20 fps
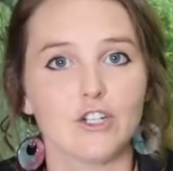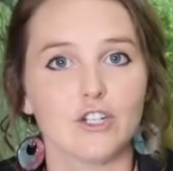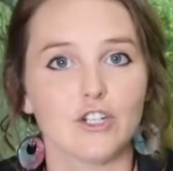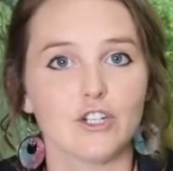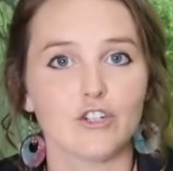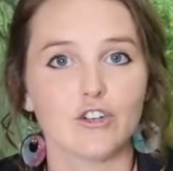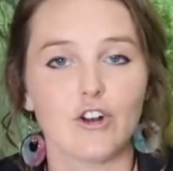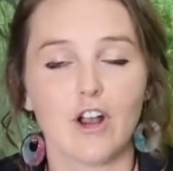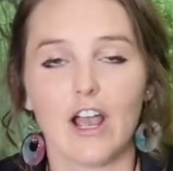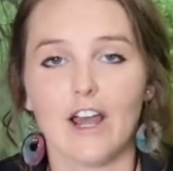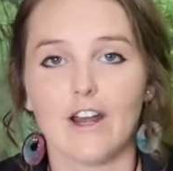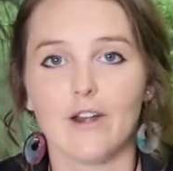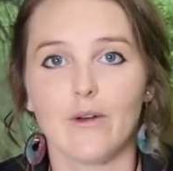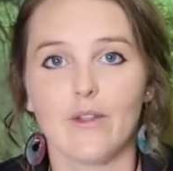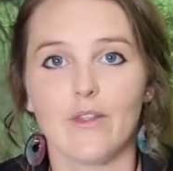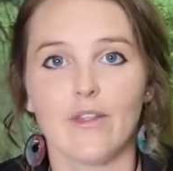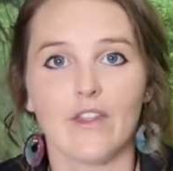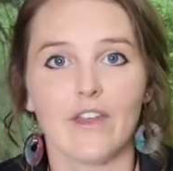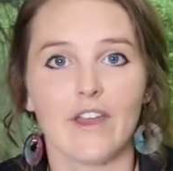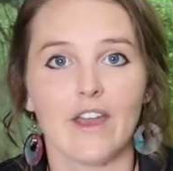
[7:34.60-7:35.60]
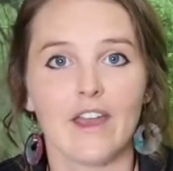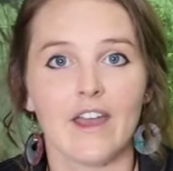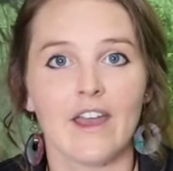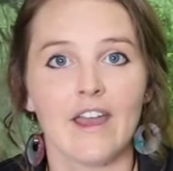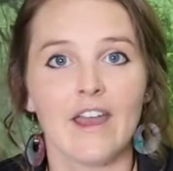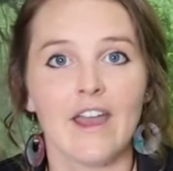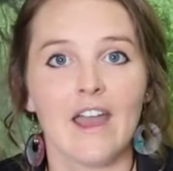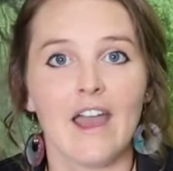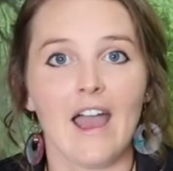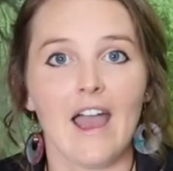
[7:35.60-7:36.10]
You can try it on the
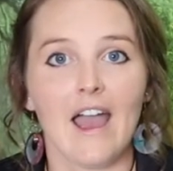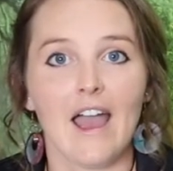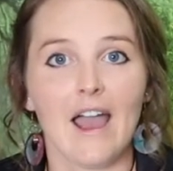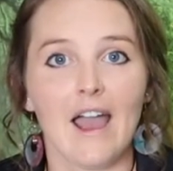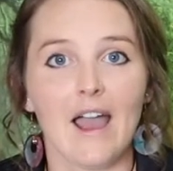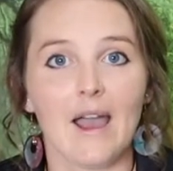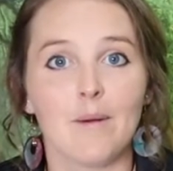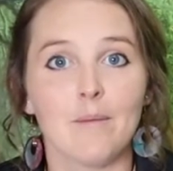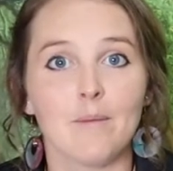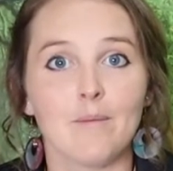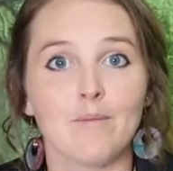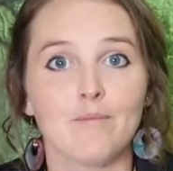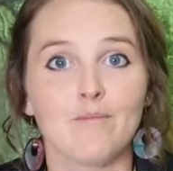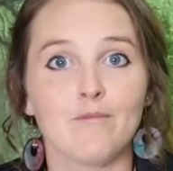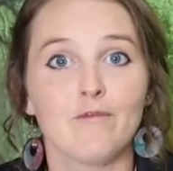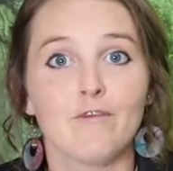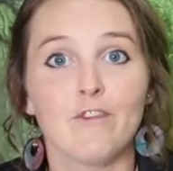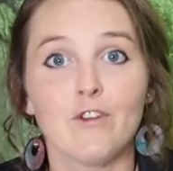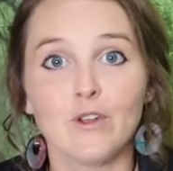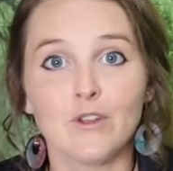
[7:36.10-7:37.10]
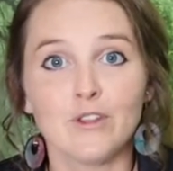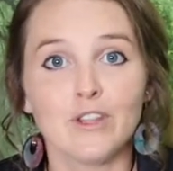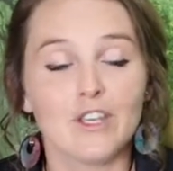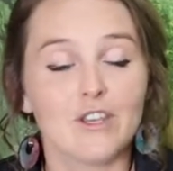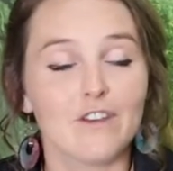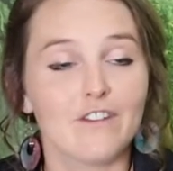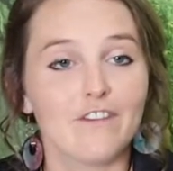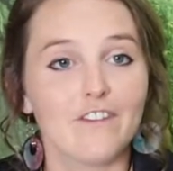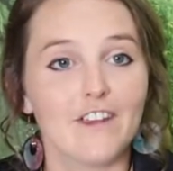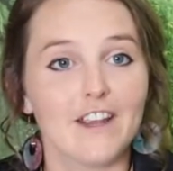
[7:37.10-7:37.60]
food that
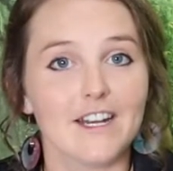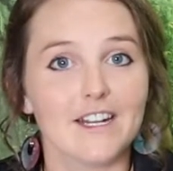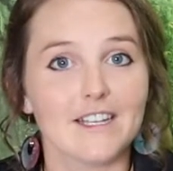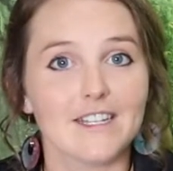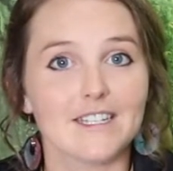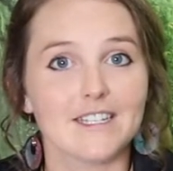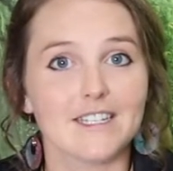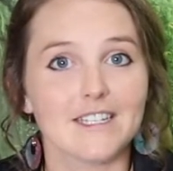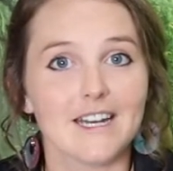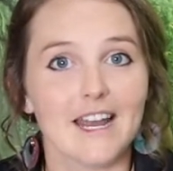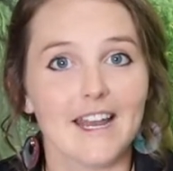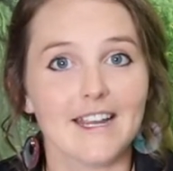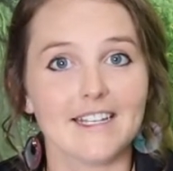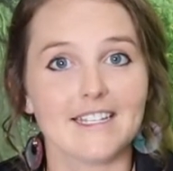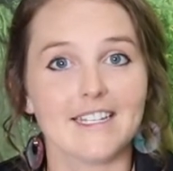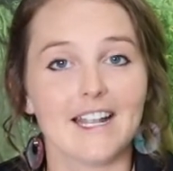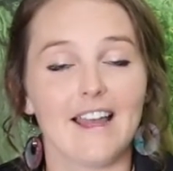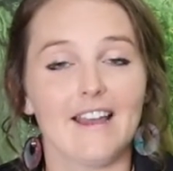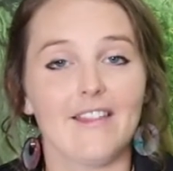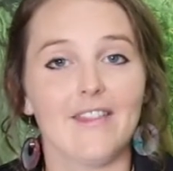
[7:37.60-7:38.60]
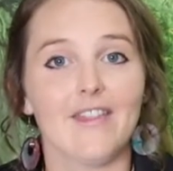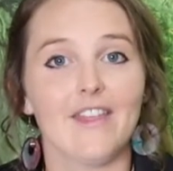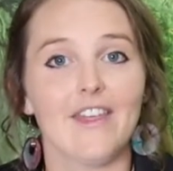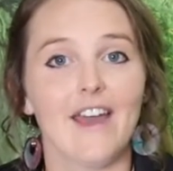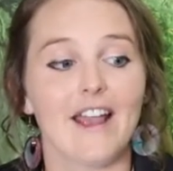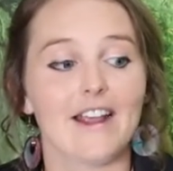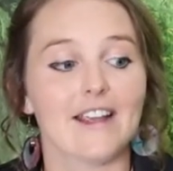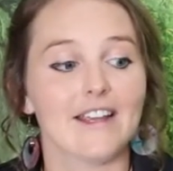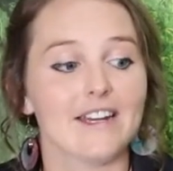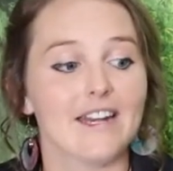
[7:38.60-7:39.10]
you're feeding your snakes, and
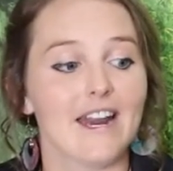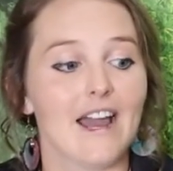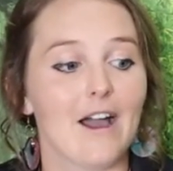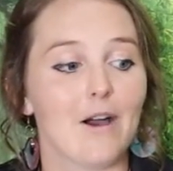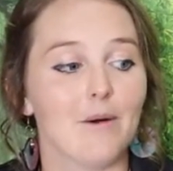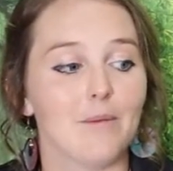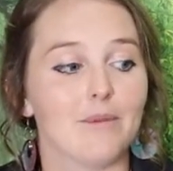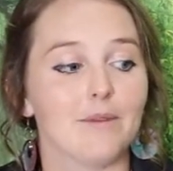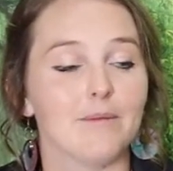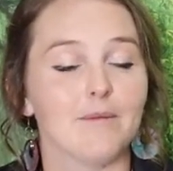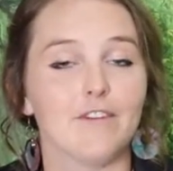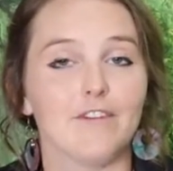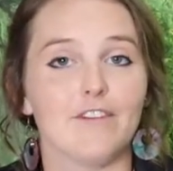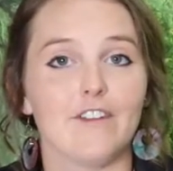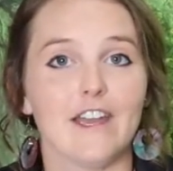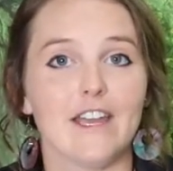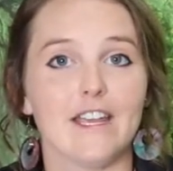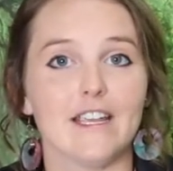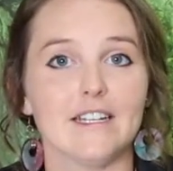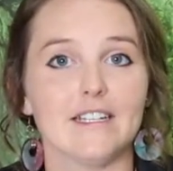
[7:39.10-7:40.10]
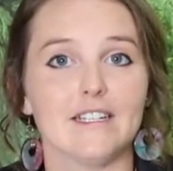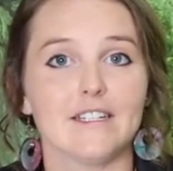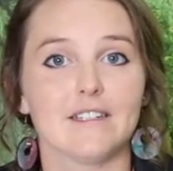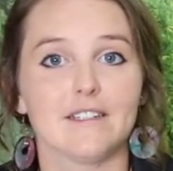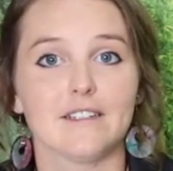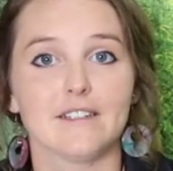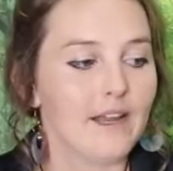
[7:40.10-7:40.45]
that could help them feed.